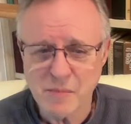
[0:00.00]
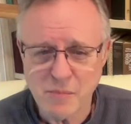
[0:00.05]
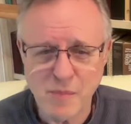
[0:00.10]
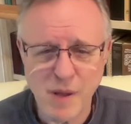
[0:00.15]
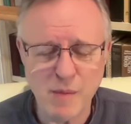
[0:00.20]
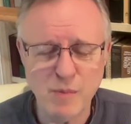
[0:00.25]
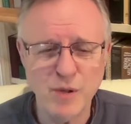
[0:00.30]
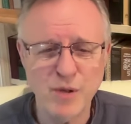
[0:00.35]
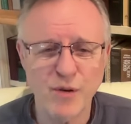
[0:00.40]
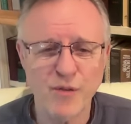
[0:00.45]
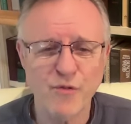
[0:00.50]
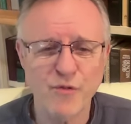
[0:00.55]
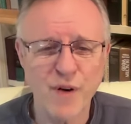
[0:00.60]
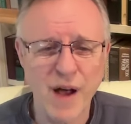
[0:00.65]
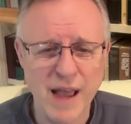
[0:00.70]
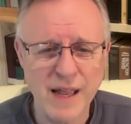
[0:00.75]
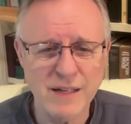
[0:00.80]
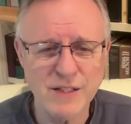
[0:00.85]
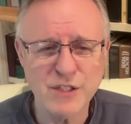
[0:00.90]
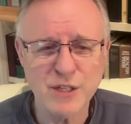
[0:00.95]
maybe you'll
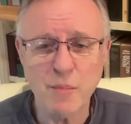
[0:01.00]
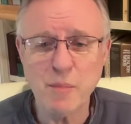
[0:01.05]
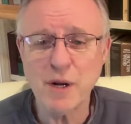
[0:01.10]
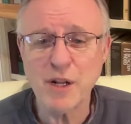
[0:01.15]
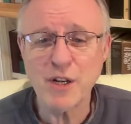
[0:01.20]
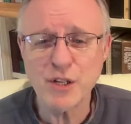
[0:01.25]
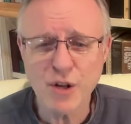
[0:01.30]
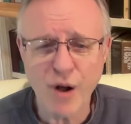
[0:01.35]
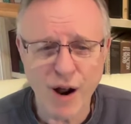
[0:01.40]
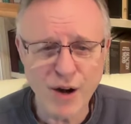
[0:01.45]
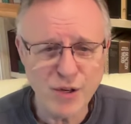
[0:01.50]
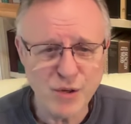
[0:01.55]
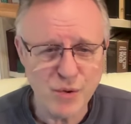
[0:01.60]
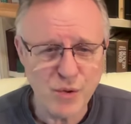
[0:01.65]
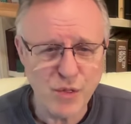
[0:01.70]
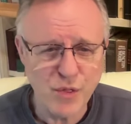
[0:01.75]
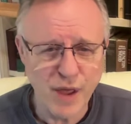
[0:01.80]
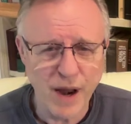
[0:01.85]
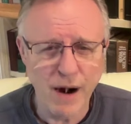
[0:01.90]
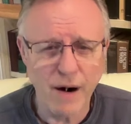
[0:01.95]
find somebody to talk
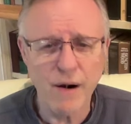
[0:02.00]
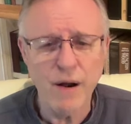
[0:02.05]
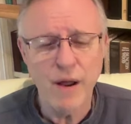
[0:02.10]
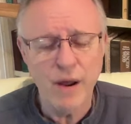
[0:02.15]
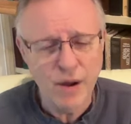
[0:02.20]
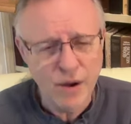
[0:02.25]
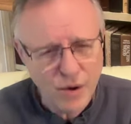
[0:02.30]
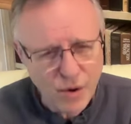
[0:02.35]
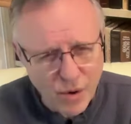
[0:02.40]
to there